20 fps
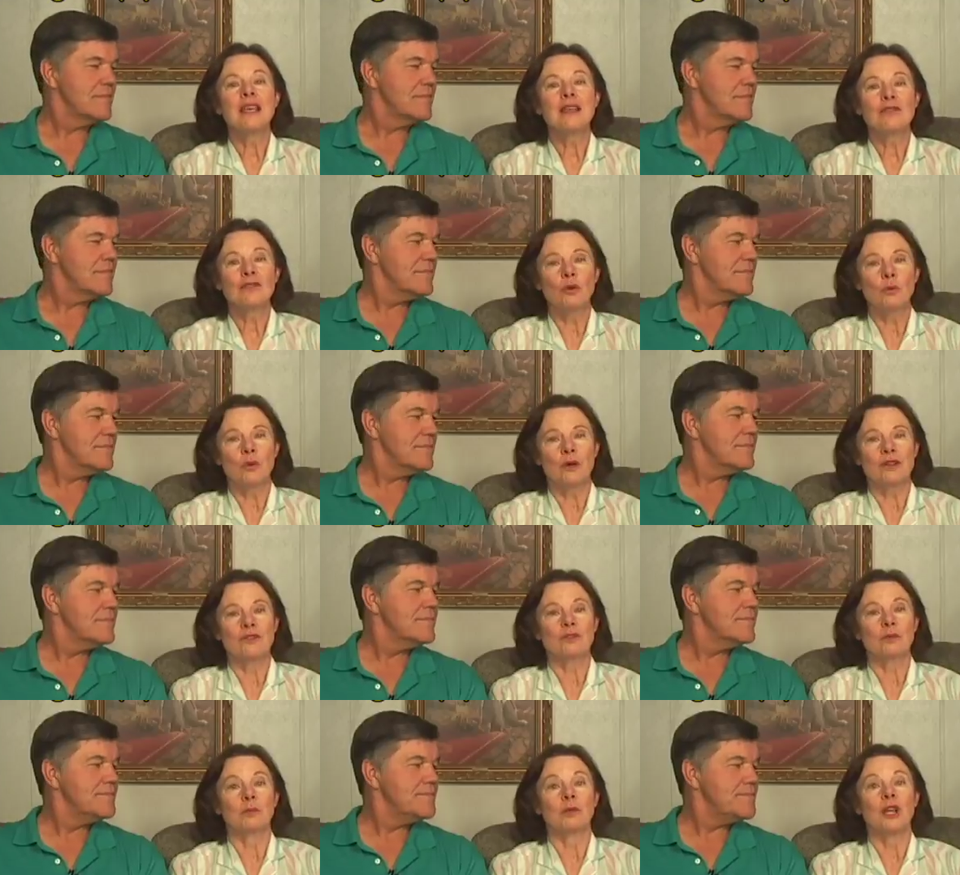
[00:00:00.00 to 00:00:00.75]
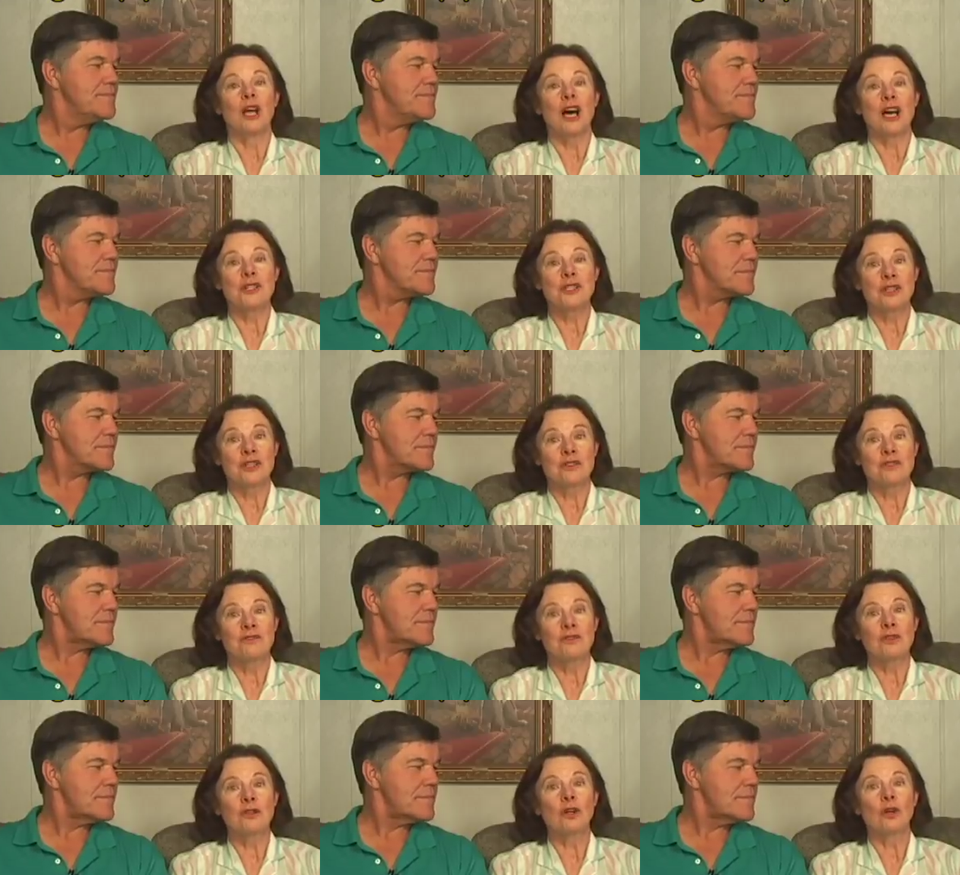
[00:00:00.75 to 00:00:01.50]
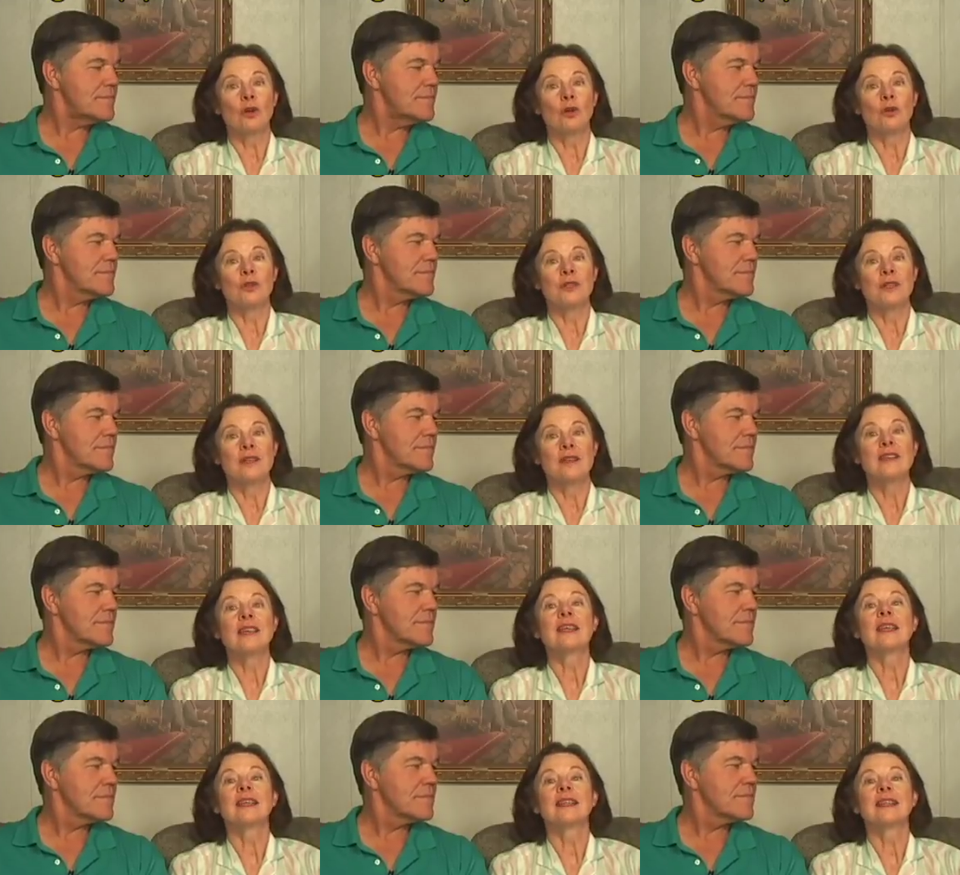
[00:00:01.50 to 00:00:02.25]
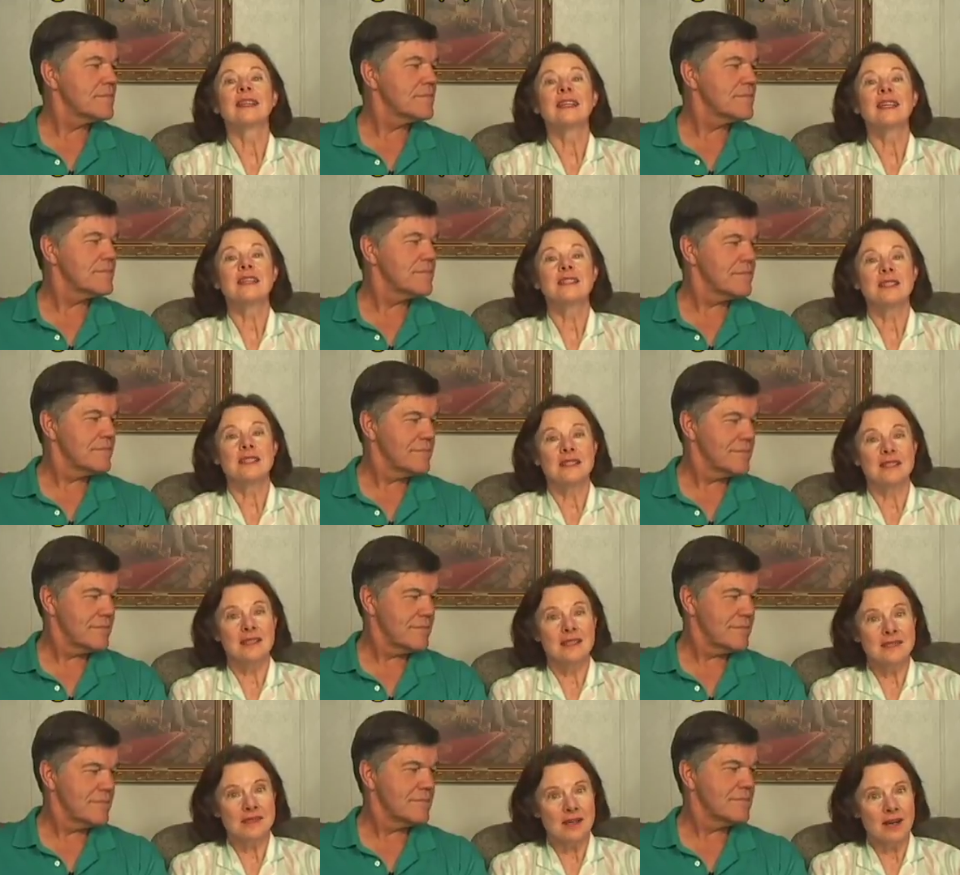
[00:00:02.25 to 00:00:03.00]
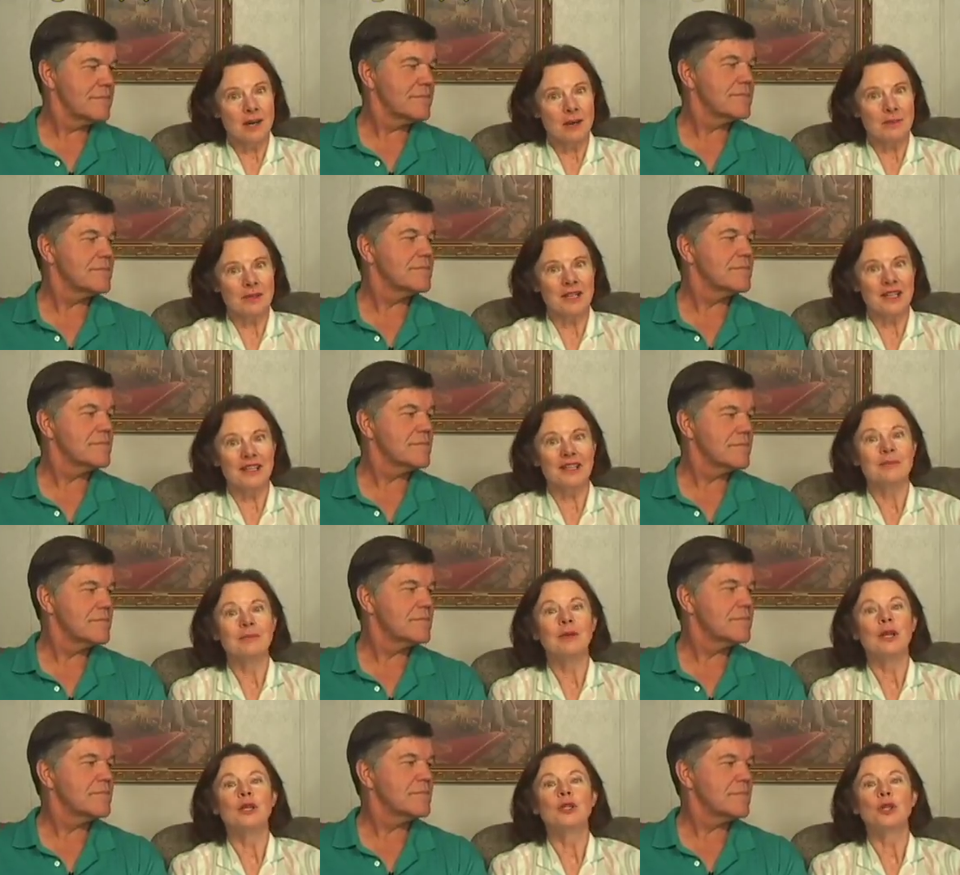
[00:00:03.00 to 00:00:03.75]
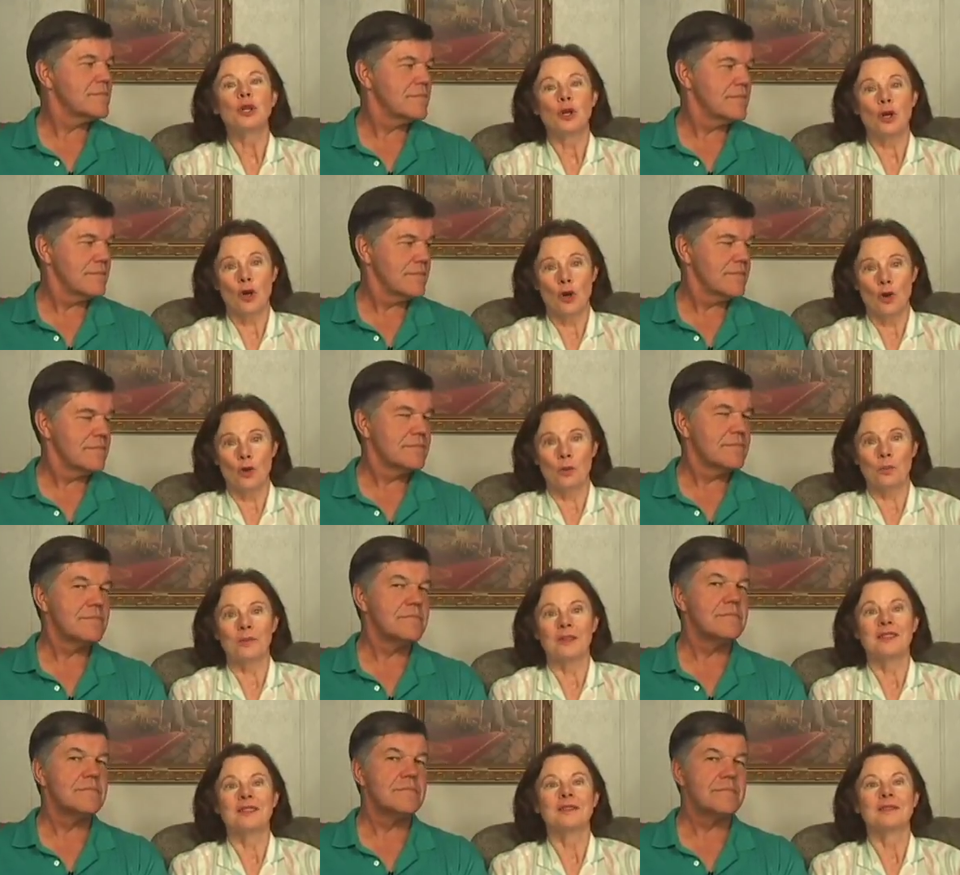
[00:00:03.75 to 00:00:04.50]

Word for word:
Speaker 1: evil one from lodging a foothold that can lead to disharmony in your home.